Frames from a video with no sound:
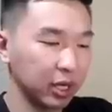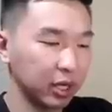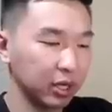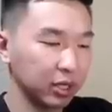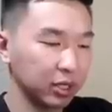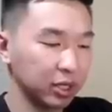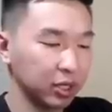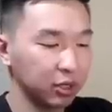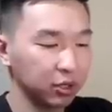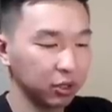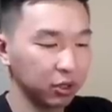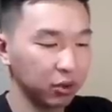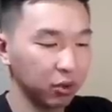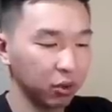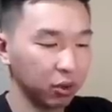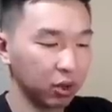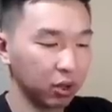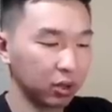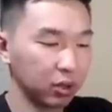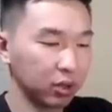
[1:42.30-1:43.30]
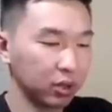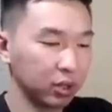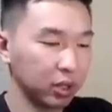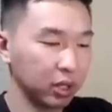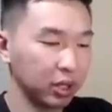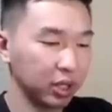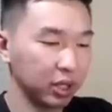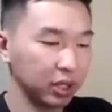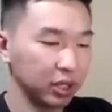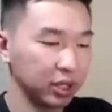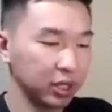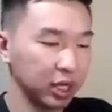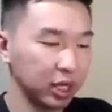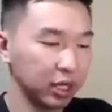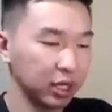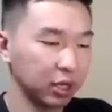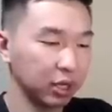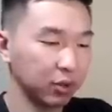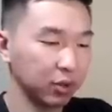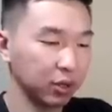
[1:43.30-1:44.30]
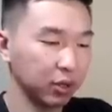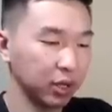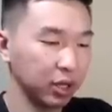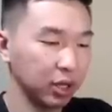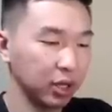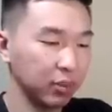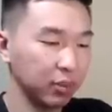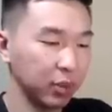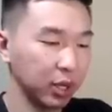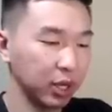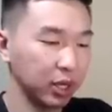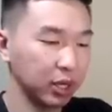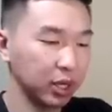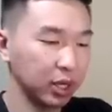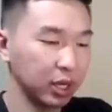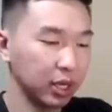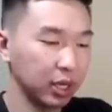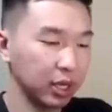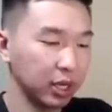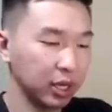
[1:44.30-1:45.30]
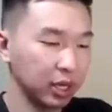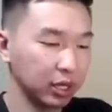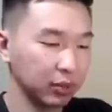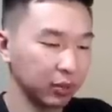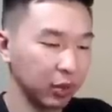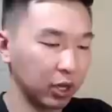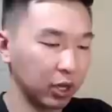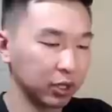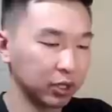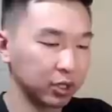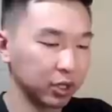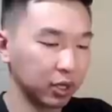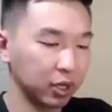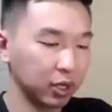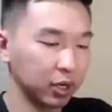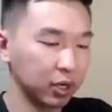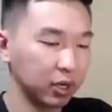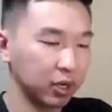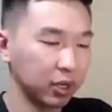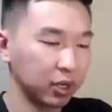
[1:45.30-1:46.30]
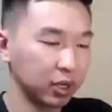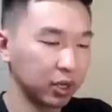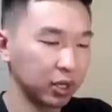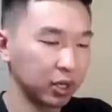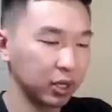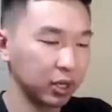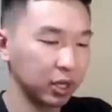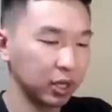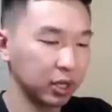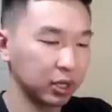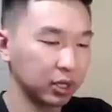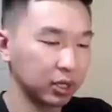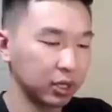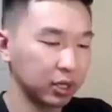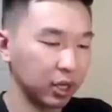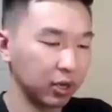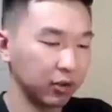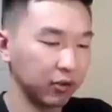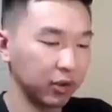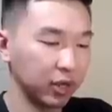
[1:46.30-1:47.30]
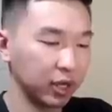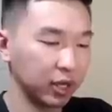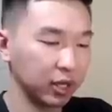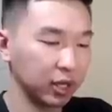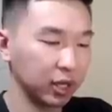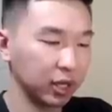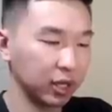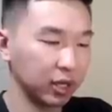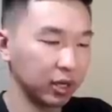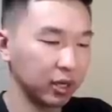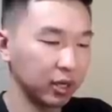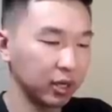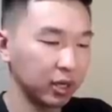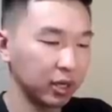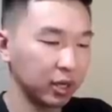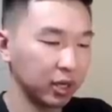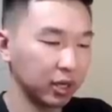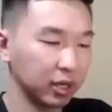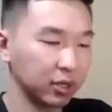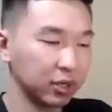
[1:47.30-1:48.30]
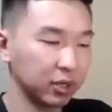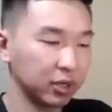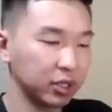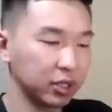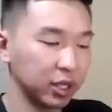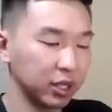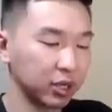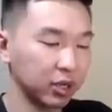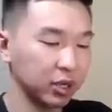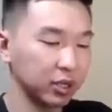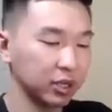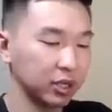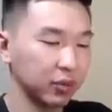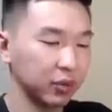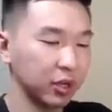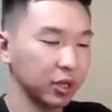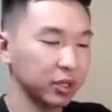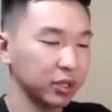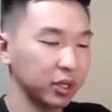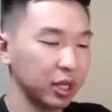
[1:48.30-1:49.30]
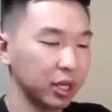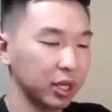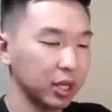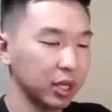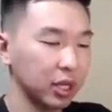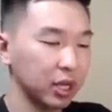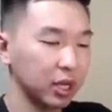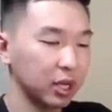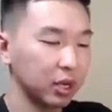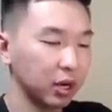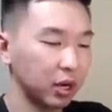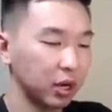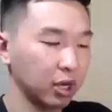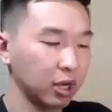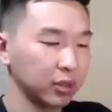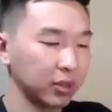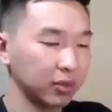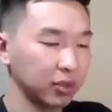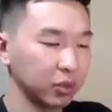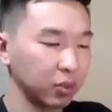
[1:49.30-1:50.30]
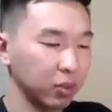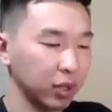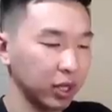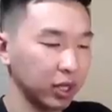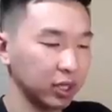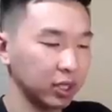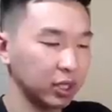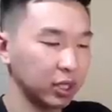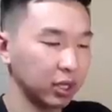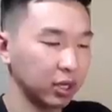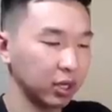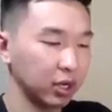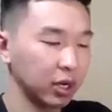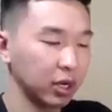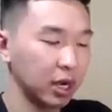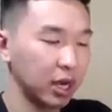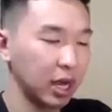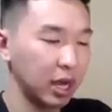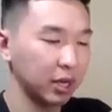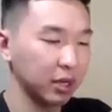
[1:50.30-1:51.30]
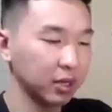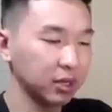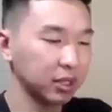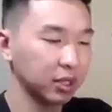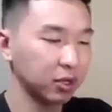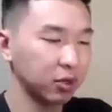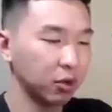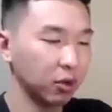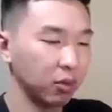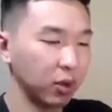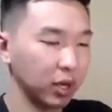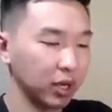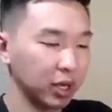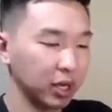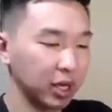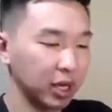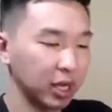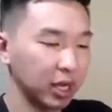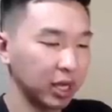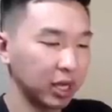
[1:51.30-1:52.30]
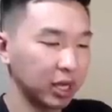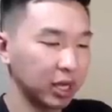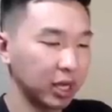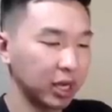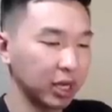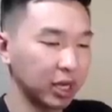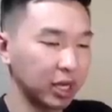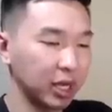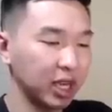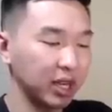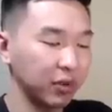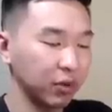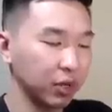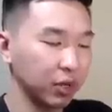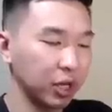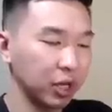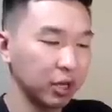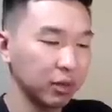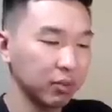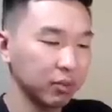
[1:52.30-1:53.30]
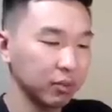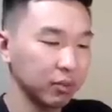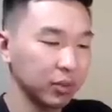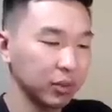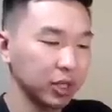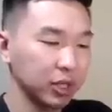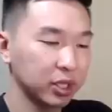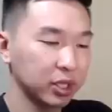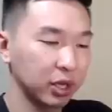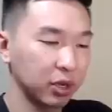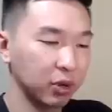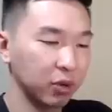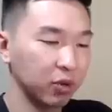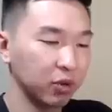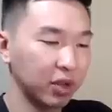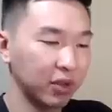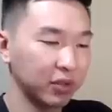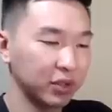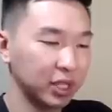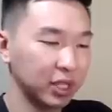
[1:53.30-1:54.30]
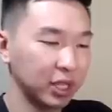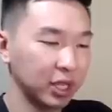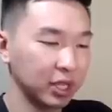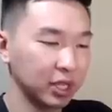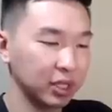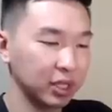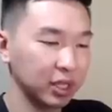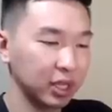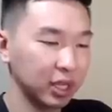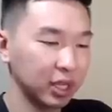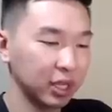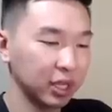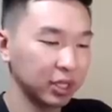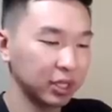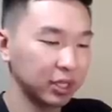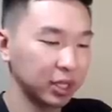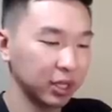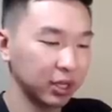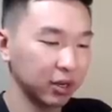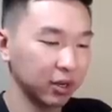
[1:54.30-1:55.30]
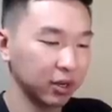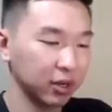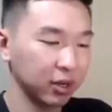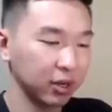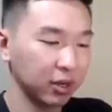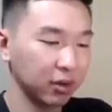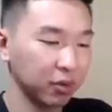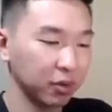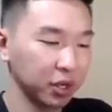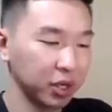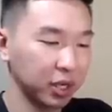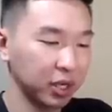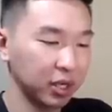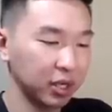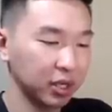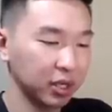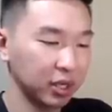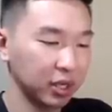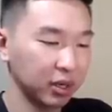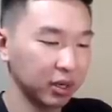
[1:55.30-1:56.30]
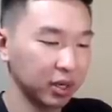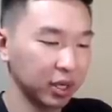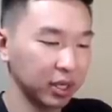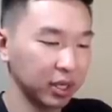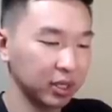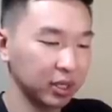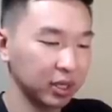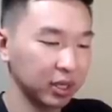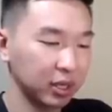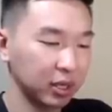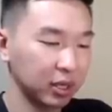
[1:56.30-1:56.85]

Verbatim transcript: stickers are cool. Nothing insane here really, but got some all-star stuff, and yeah, those are our stickers. Then we also get cards. We have this Wiggins here, and here's the cool one. Got a Giddy rookie. So you haven't seen his sticker rookie. There it is.